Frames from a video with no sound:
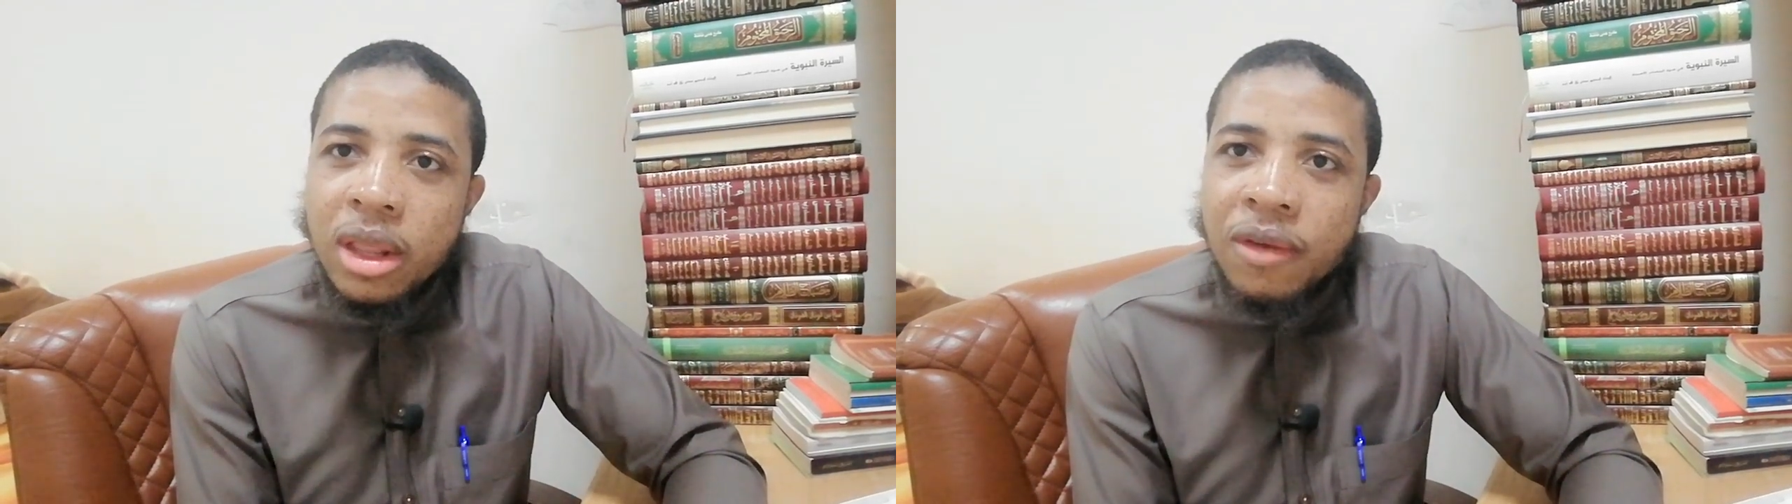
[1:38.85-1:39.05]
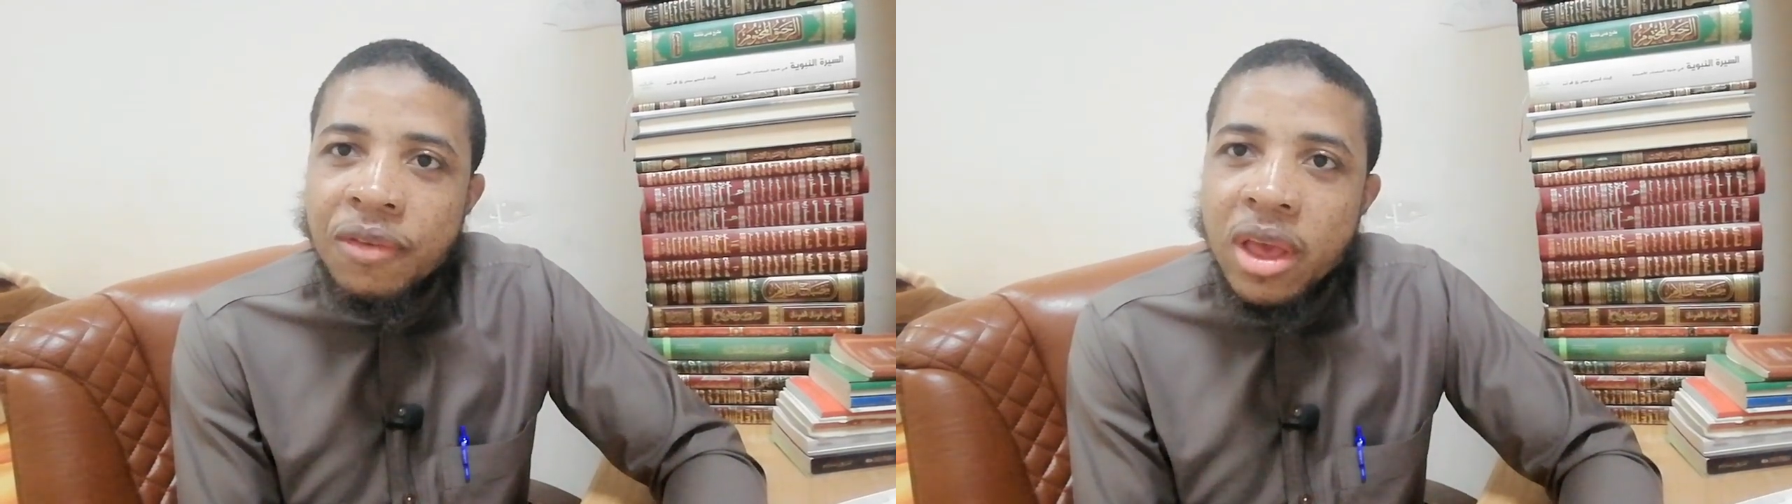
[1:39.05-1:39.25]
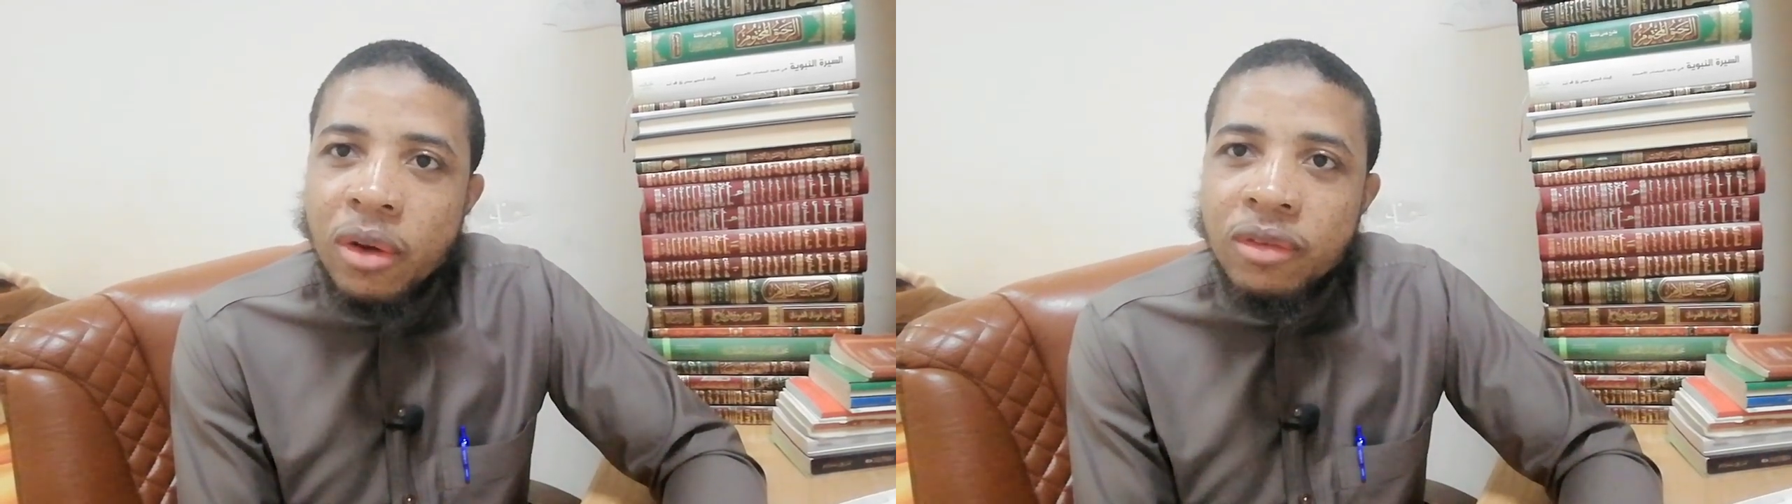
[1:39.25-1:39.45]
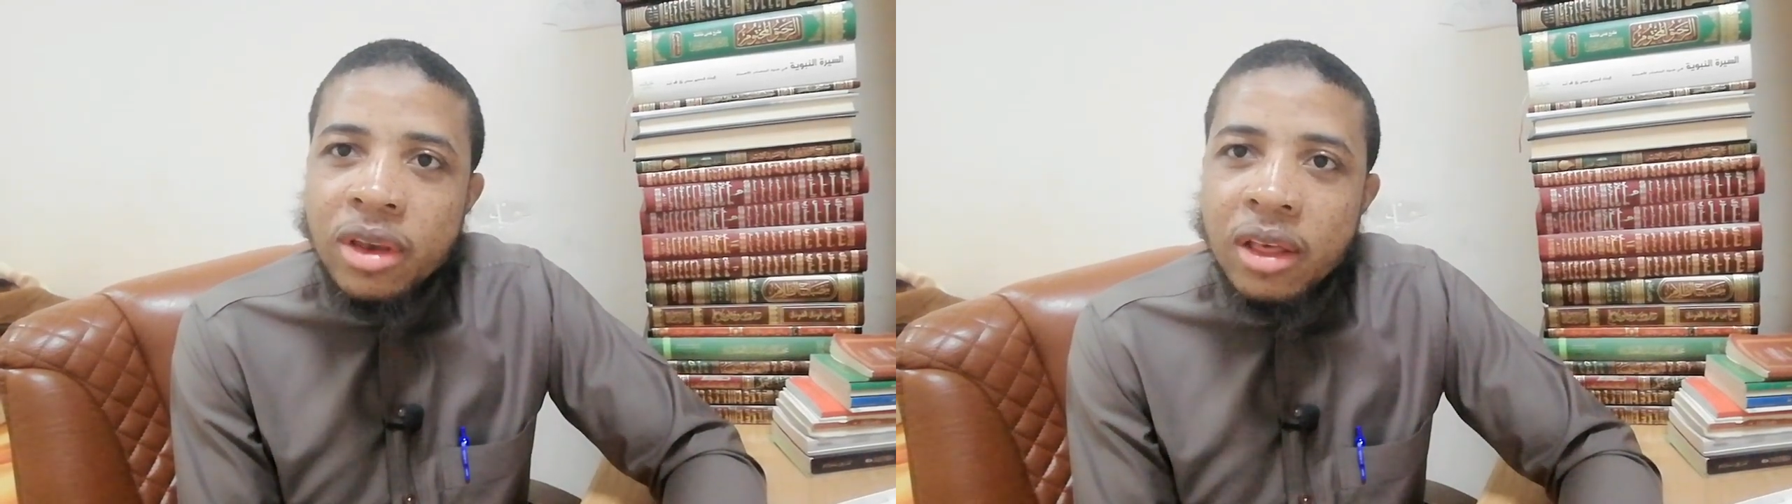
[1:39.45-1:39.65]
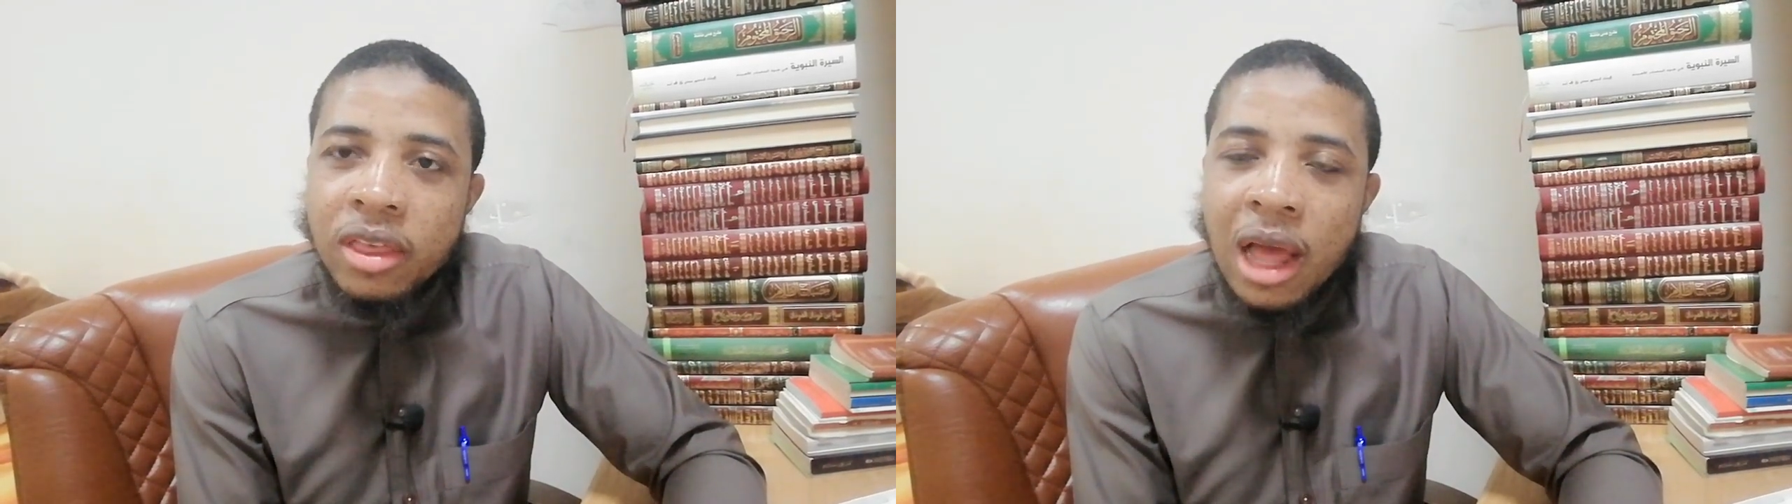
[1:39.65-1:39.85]
the fear of
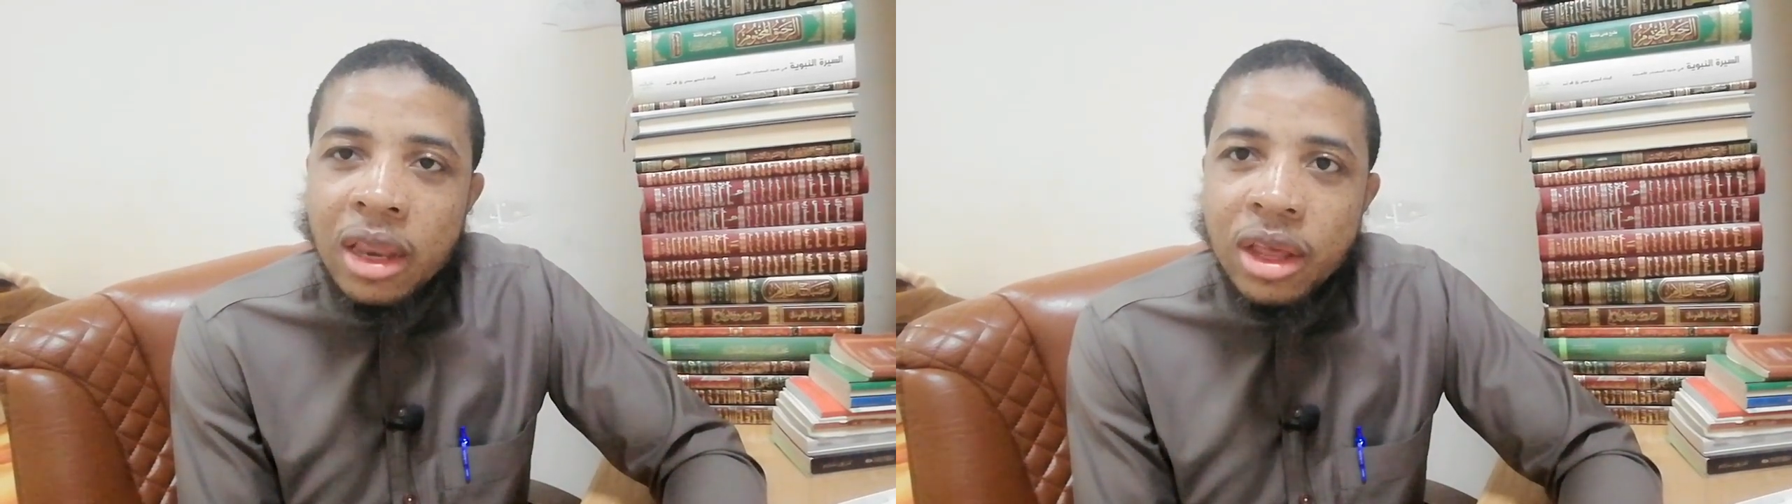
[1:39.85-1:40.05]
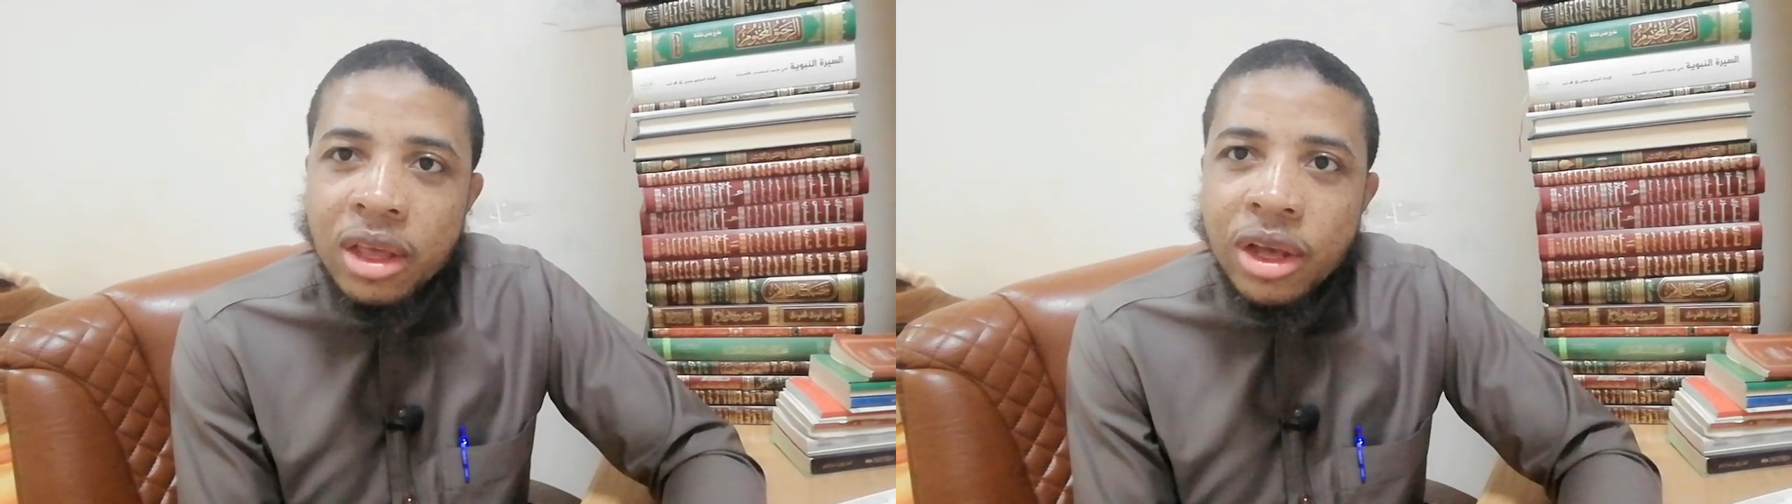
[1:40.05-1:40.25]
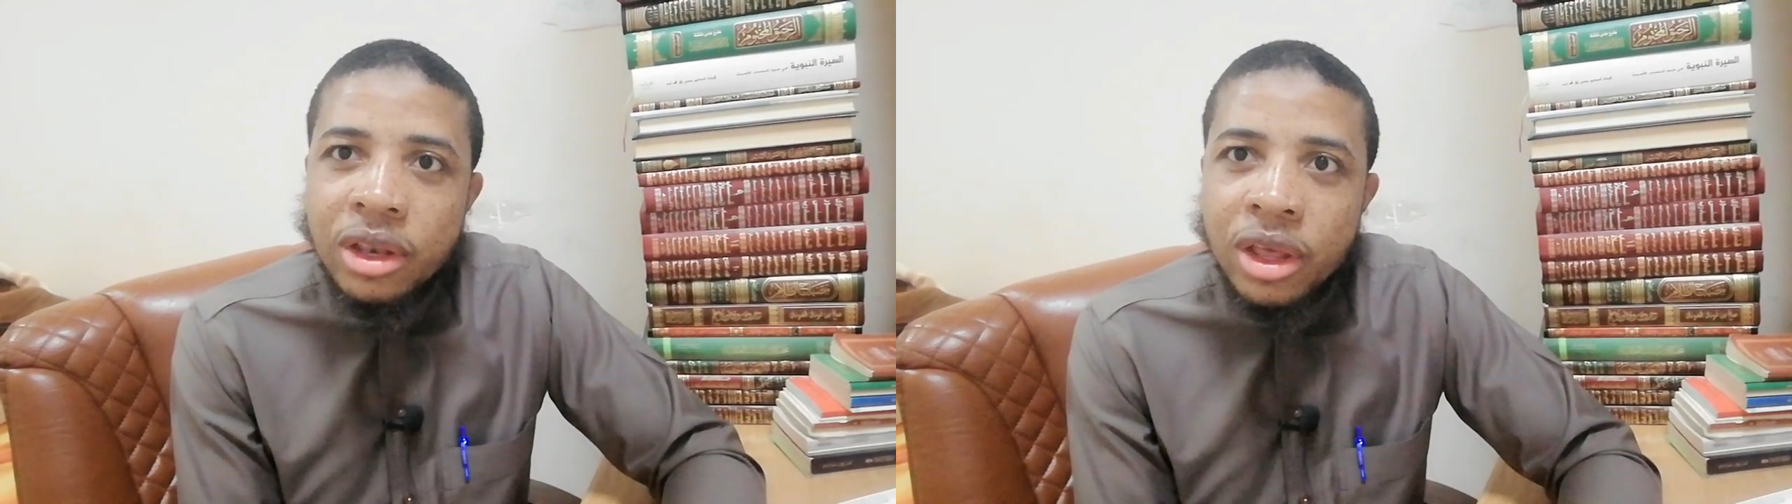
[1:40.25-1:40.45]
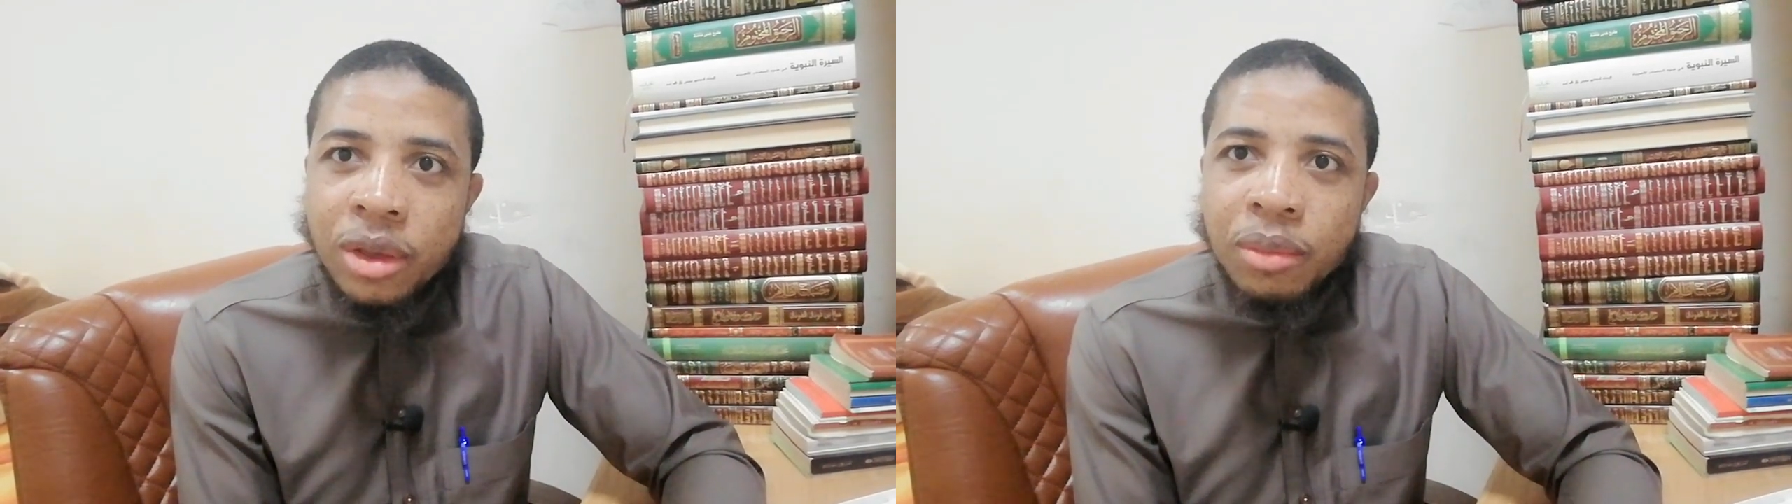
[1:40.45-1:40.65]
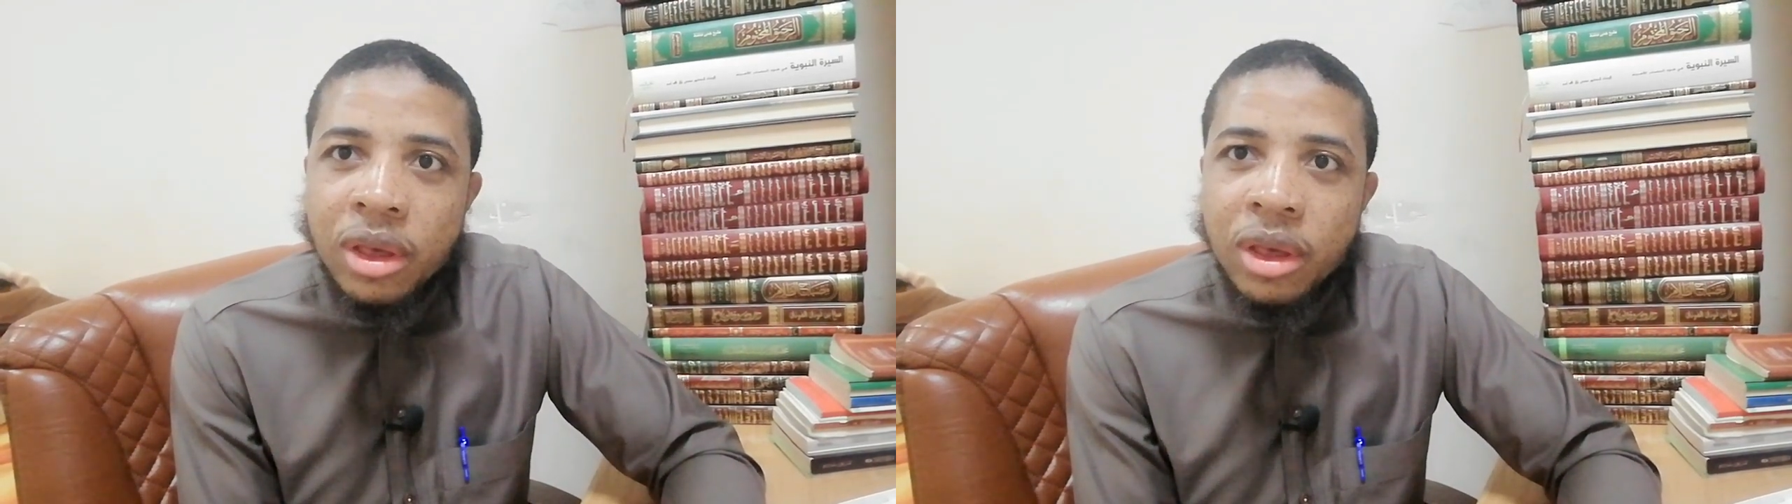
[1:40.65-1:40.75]
death and he killed him.